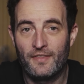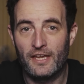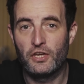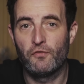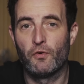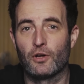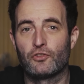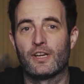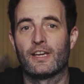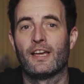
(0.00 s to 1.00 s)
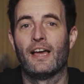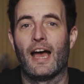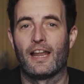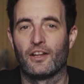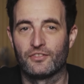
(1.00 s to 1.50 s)
Thank you for watching,
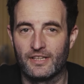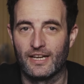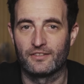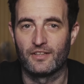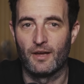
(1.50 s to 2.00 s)
and I'll see you next